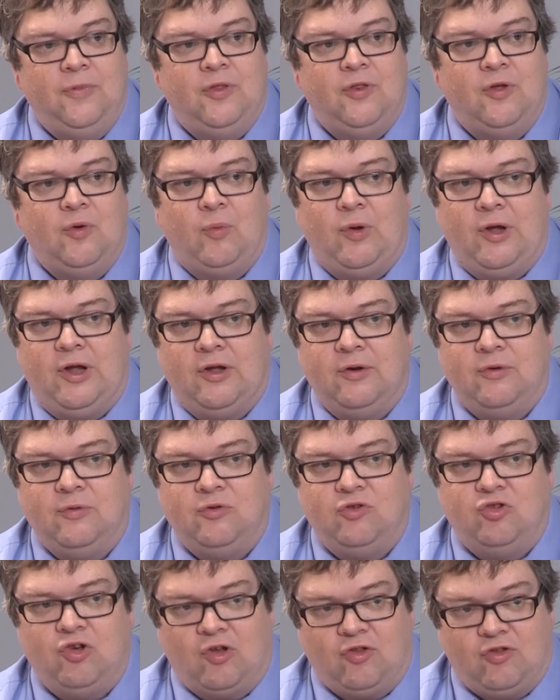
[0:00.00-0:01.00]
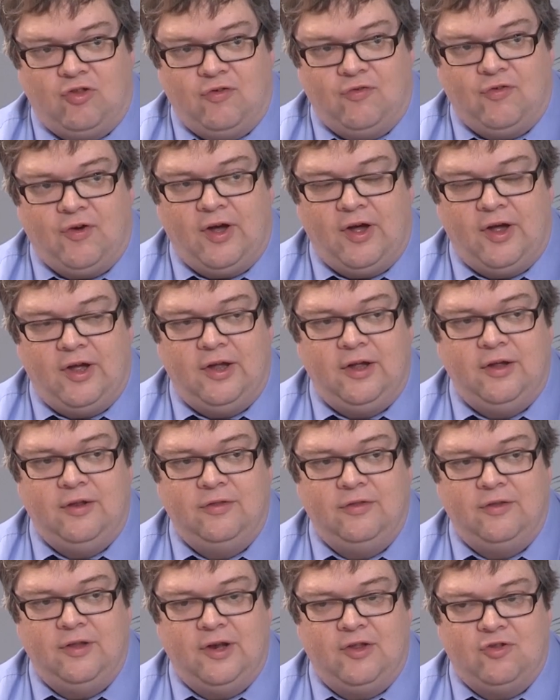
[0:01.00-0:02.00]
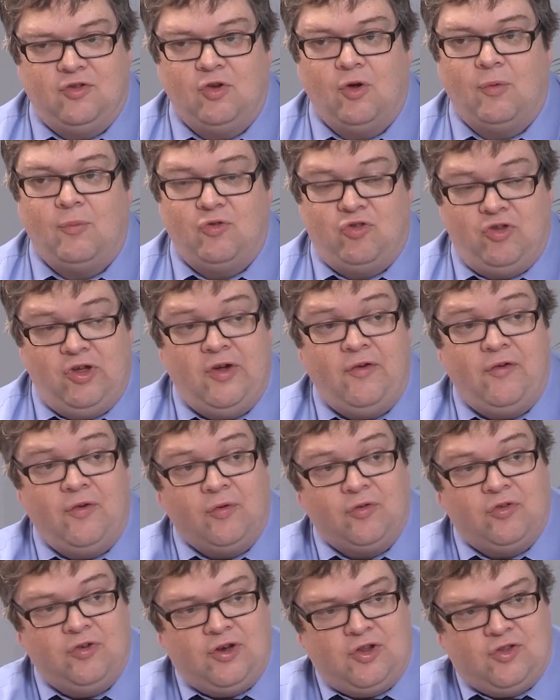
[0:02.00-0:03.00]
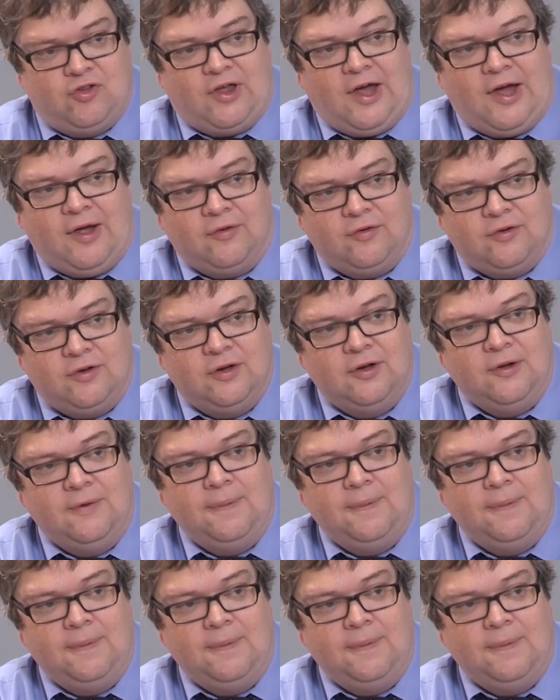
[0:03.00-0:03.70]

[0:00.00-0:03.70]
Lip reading: that we can justify that it's not material to discount